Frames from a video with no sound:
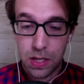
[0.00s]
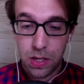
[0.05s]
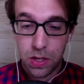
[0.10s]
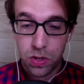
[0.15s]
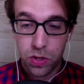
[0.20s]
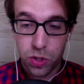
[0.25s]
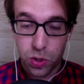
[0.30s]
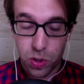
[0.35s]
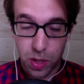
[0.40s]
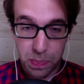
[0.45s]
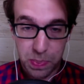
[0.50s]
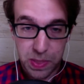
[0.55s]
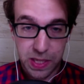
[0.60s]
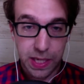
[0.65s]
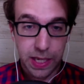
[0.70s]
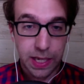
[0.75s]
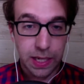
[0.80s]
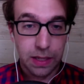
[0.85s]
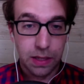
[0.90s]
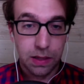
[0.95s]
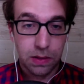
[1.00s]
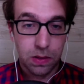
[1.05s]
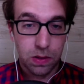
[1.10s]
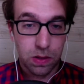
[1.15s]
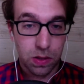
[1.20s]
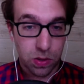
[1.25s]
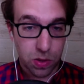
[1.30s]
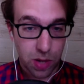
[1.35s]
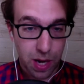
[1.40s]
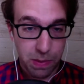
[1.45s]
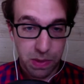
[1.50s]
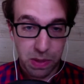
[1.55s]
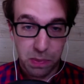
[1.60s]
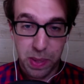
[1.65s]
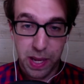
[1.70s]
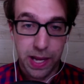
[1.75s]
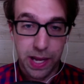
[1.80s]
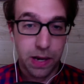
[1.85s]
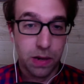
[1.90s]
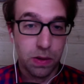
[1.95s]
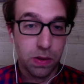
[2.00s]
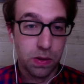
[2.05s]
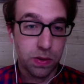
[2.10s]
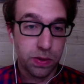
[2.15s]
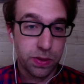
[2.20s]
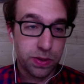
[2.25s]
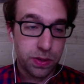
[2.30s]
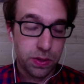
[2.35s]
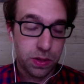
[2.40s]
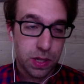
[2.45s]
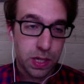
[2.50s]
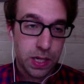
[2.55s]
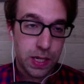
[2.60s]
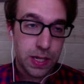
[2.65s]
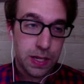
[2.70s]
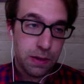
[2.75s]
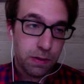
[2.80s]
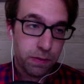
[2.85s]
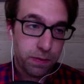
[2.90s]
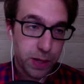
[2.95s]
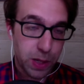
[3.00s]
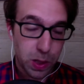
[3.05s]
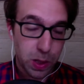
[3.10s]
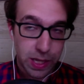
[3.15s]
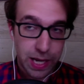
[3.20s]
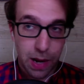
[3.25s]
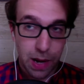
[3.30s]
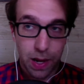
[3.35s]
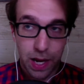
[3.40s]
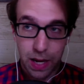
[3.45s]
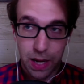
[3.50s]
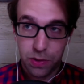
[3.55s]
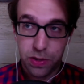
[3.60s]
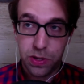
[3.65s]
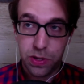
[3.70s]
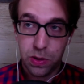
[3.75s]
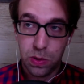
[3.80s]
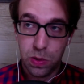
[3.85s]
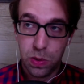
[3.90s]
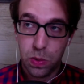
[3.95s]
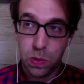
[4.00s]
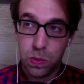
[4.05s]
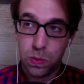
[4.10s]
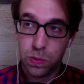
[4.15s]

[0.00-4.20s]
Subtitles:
scripting, describing panels, figuring out how to